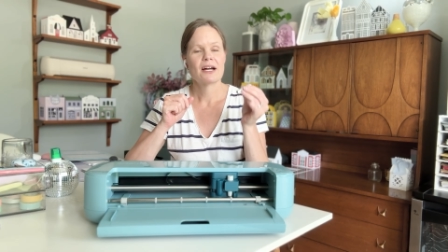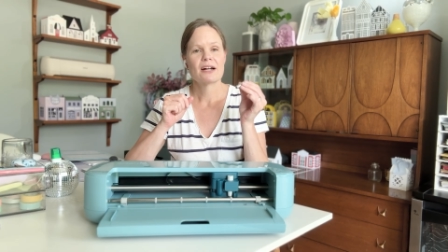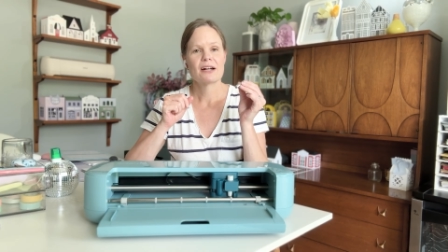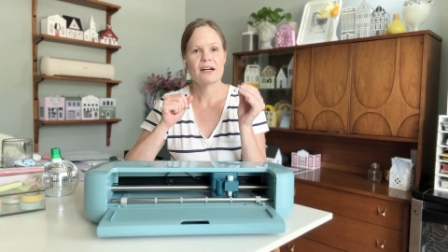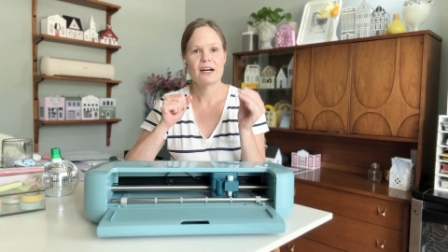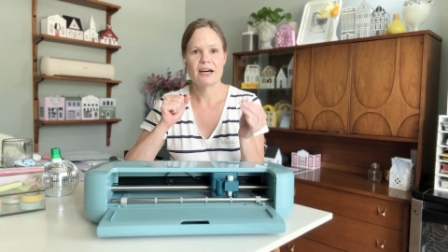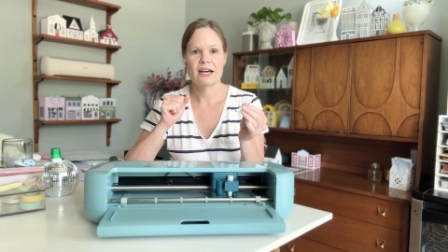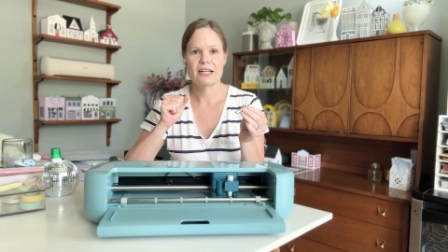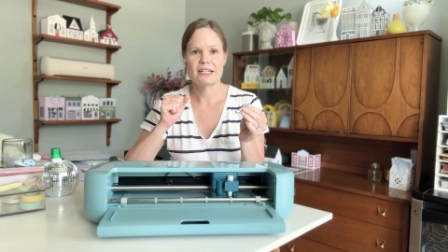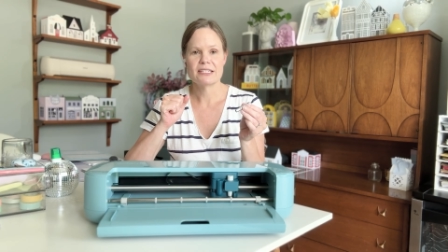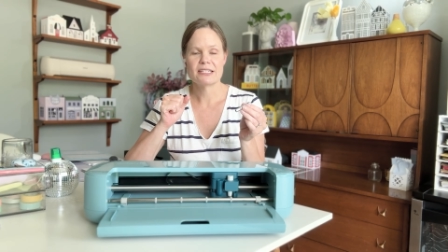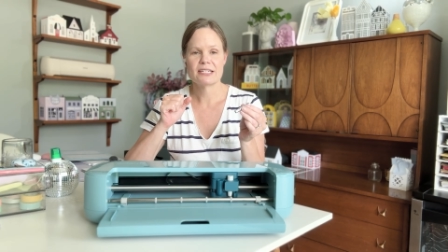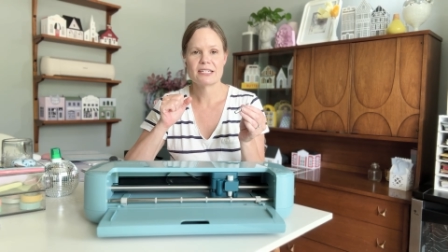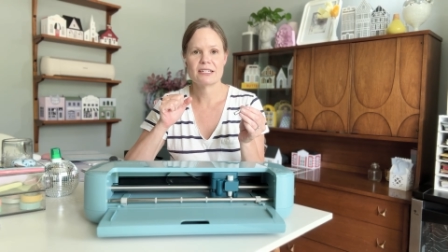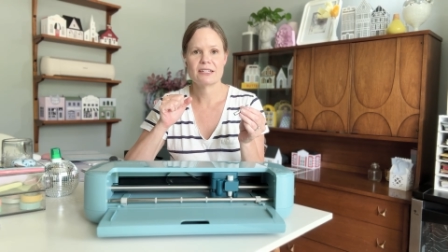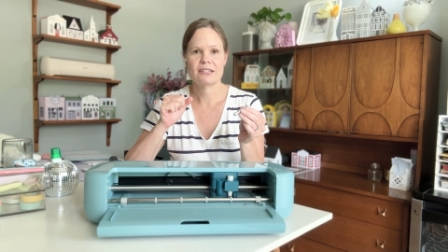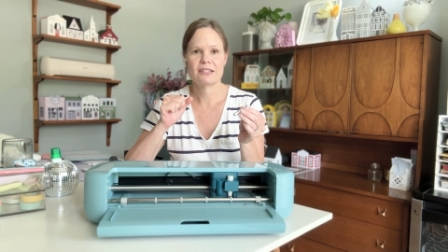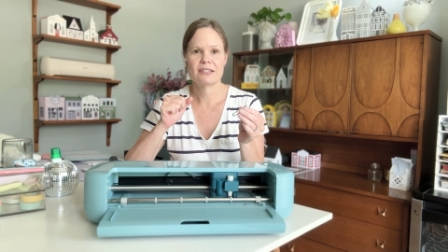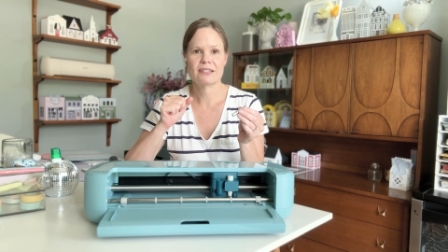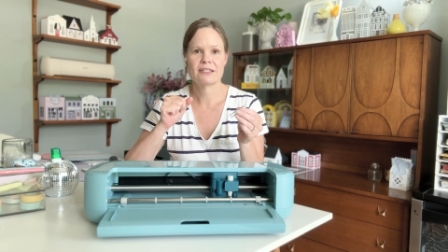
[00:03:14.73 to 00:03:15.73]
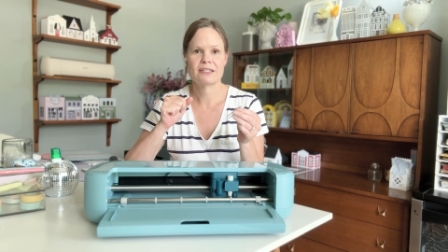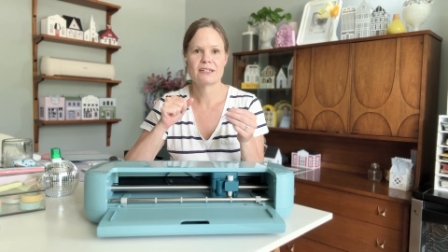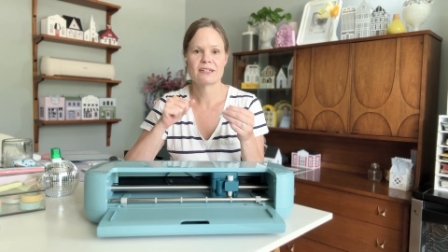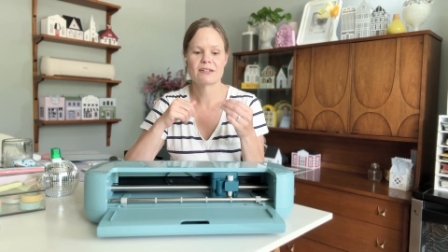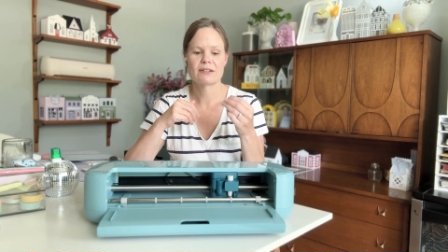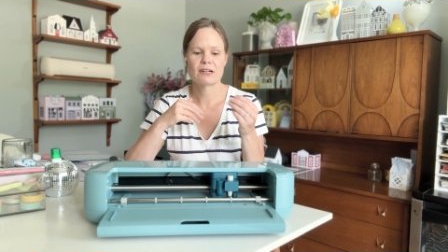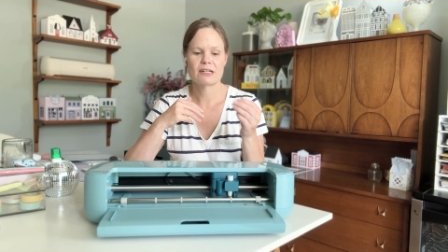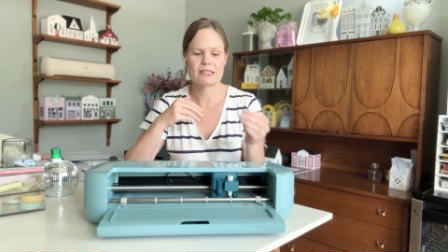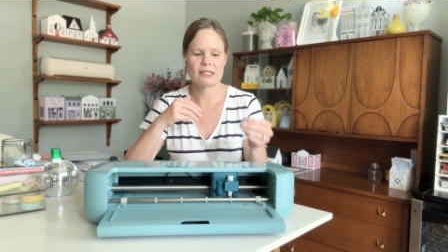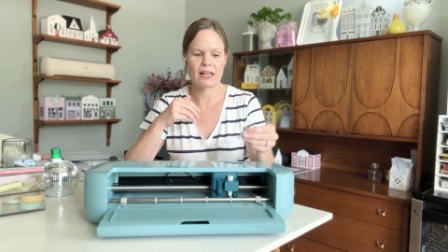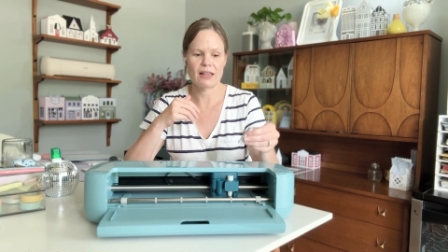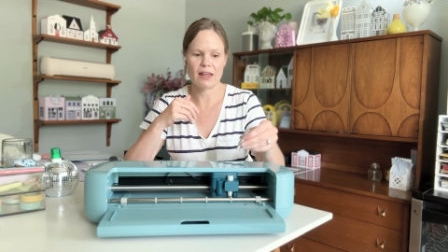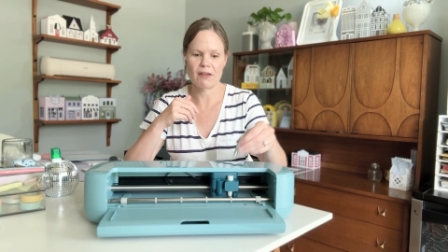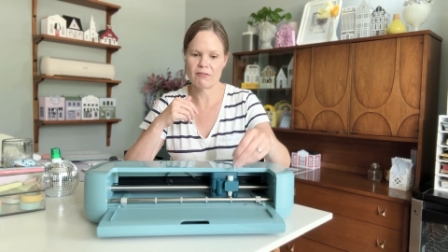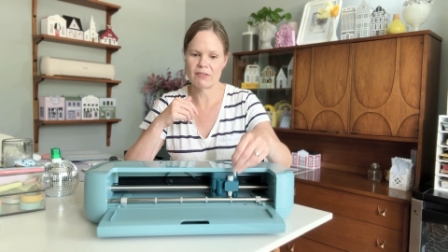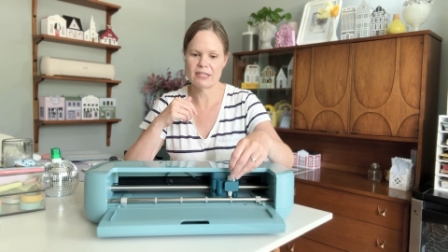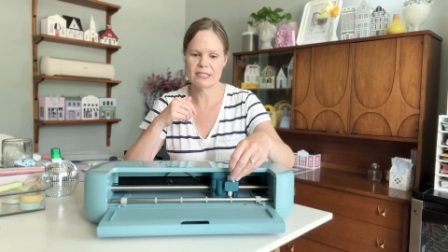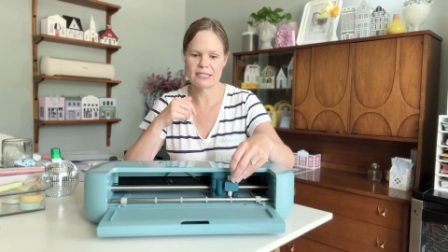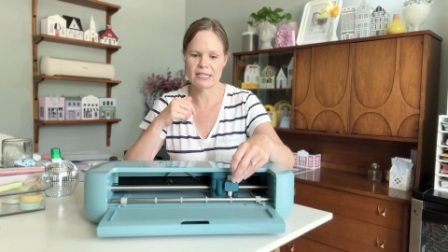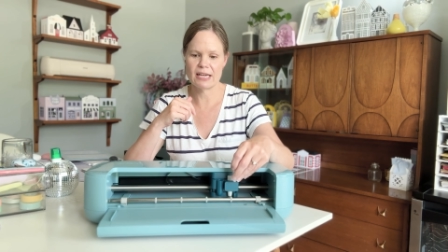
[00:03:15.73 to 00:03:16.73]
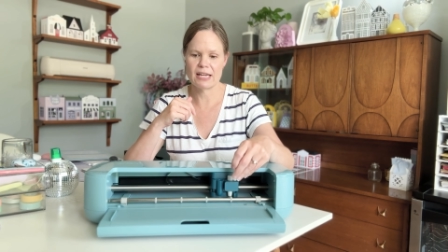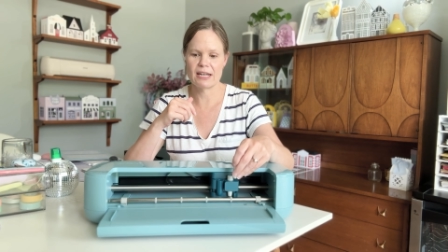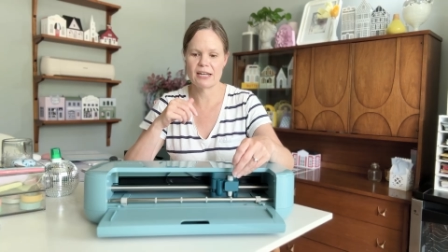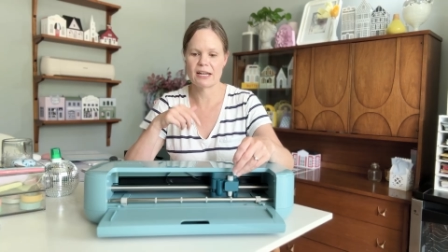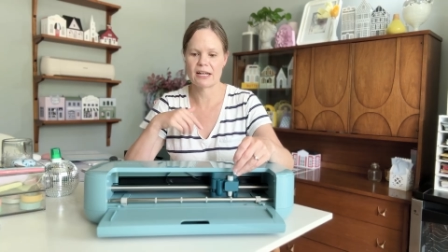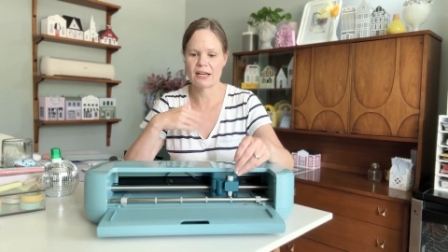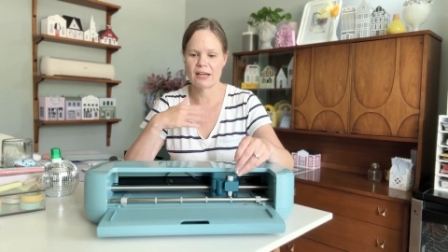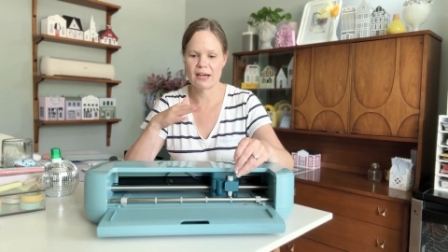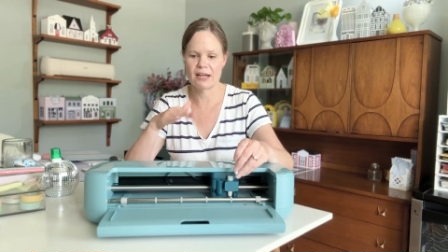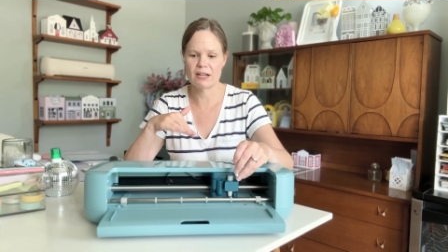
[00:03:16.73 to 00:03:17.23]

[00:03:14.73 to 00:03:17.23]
cut because I left this in and it cut